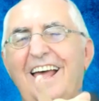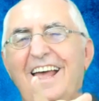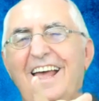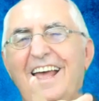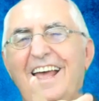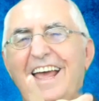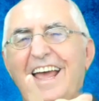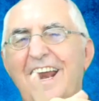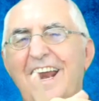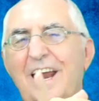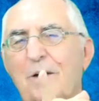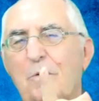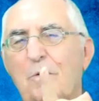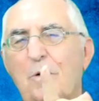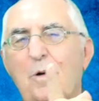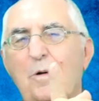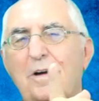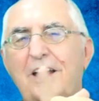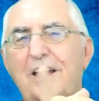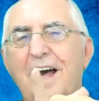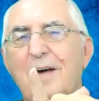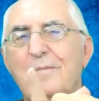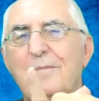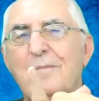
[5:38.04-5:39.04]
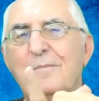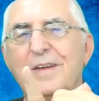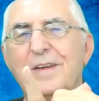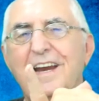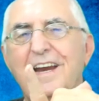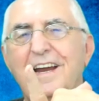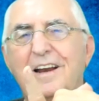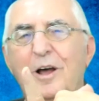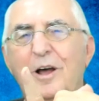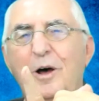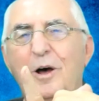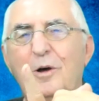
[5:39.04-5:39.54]
And it won't come any
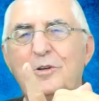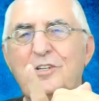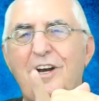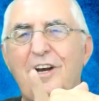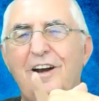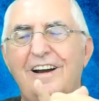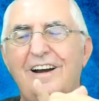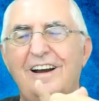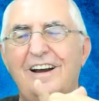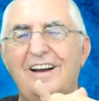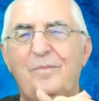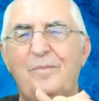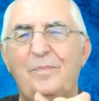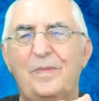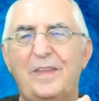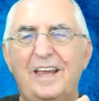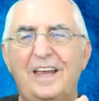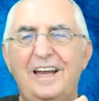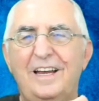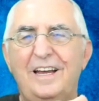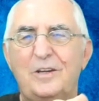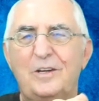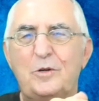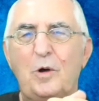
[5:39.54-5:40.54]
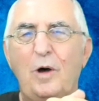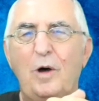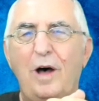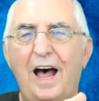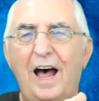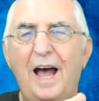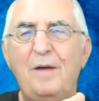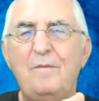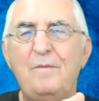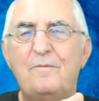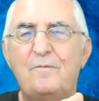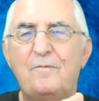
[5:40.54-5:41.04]
closer. So
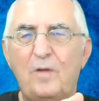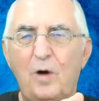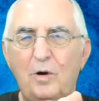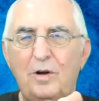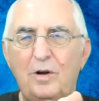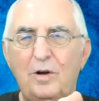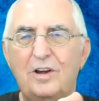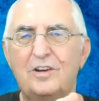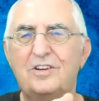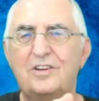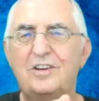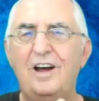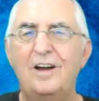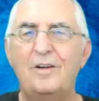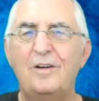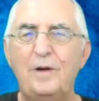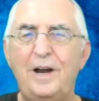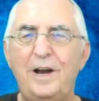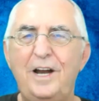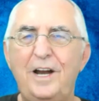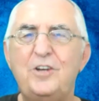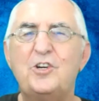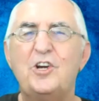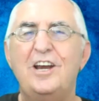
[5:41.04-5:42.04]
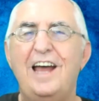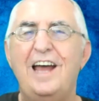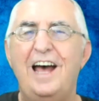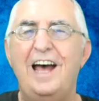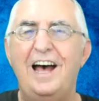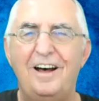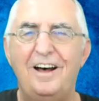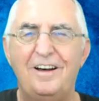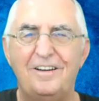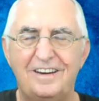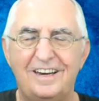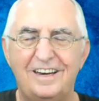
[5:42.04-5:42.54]
I'm focused on reaching
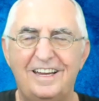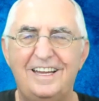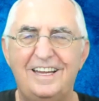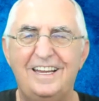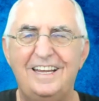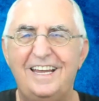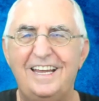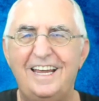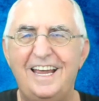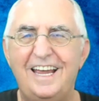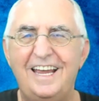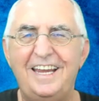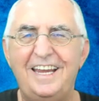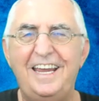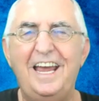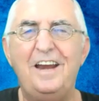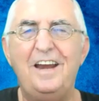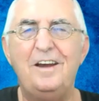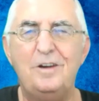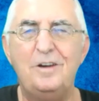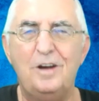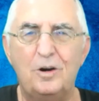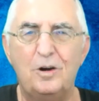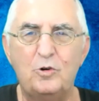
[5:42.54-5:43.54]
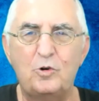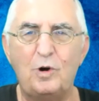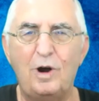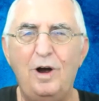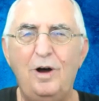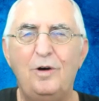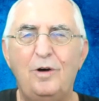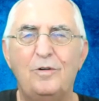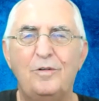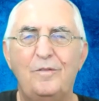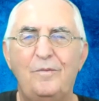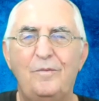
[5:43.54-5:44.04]
out and getting the
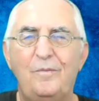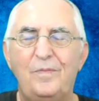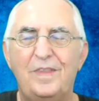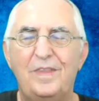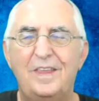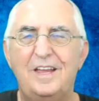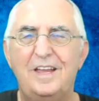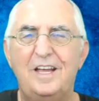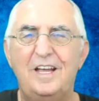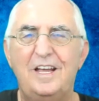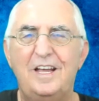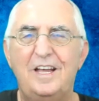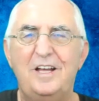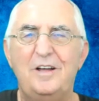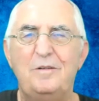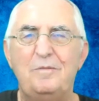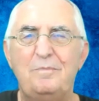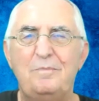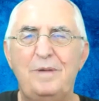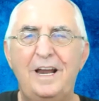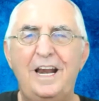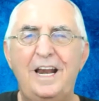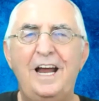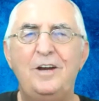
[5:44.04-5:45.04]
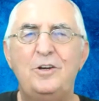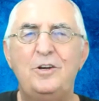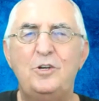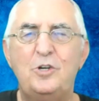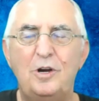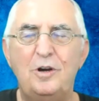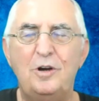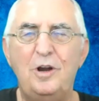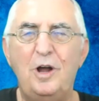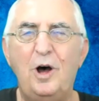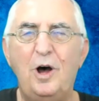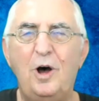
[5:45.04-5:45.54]
drone. But as
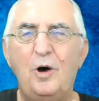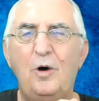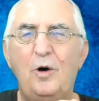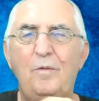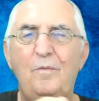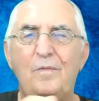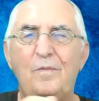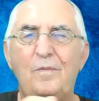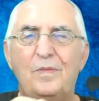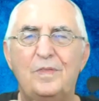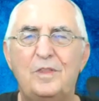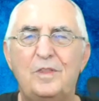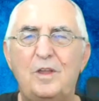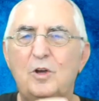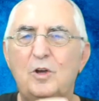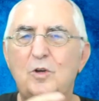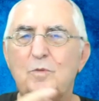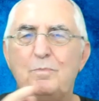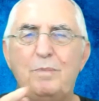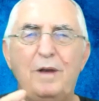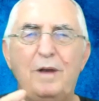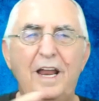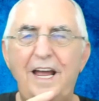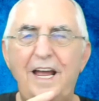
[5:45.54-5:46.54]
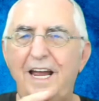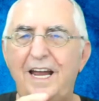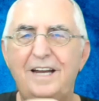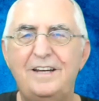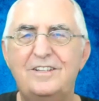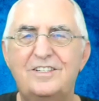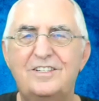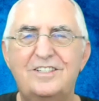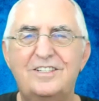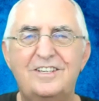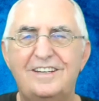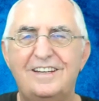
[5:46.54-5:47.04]
you know, those
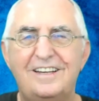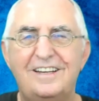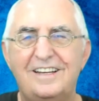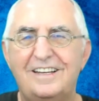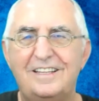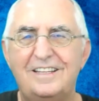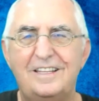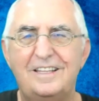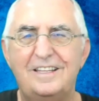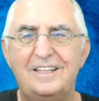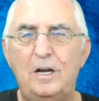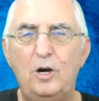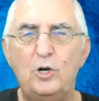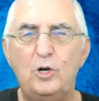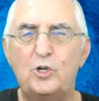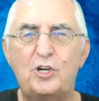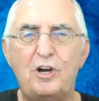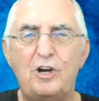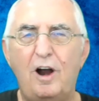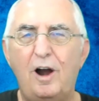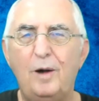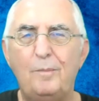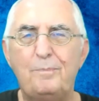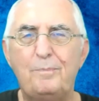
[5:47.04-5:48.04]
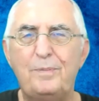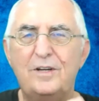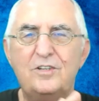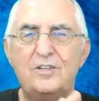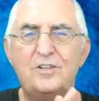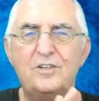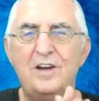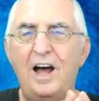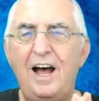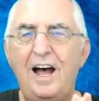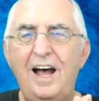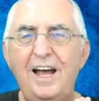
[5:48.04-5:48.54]
blades, they're sharp
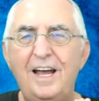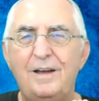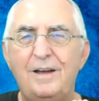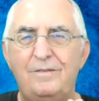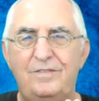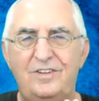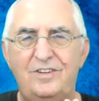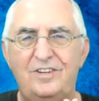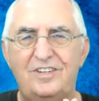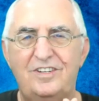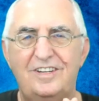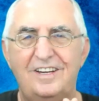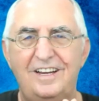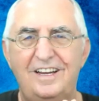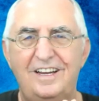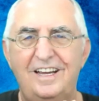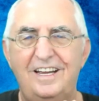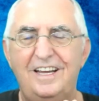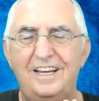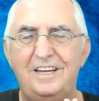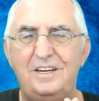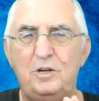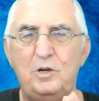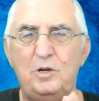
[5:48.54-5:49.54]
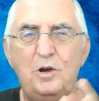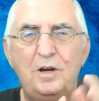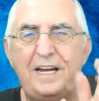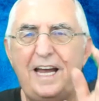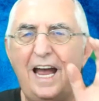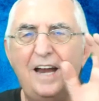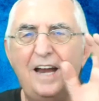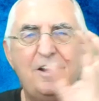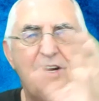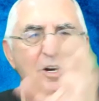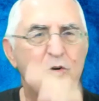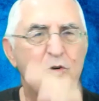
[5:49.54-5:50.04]
as knives. You
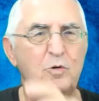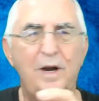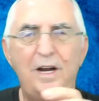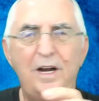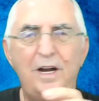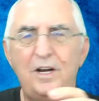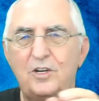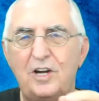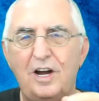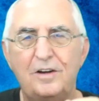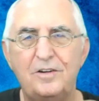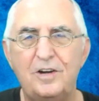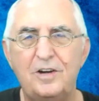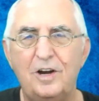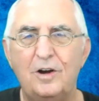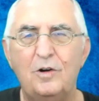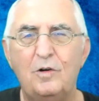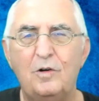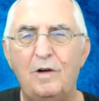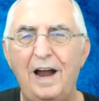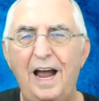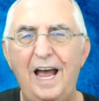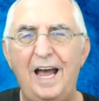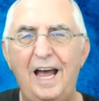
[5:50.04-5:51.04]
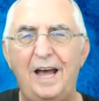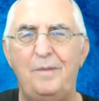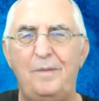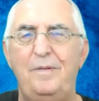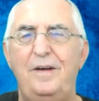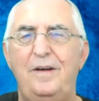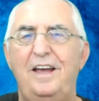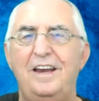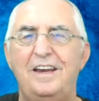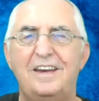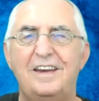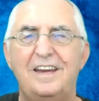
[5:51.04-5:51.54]
can't just reach up there and grab
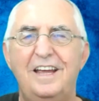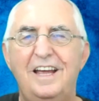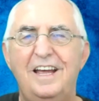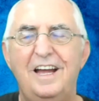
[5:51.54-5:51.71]
it.